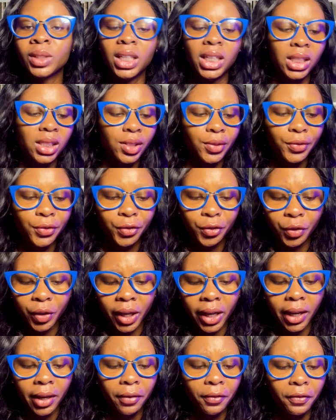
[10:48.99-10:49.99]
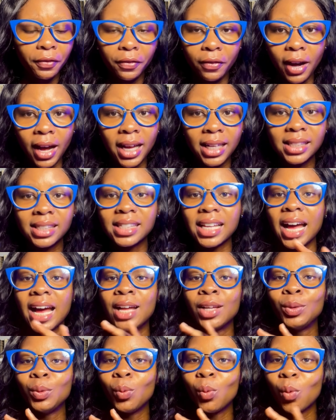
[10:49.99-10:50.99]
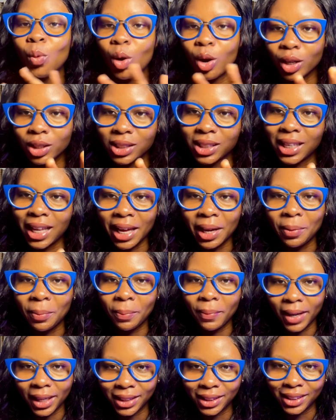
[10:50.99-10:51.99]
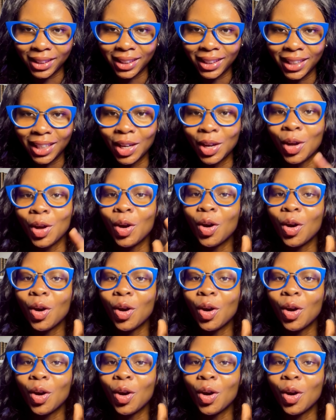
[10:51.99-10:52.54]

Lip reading: It's free, fast, and works like magic.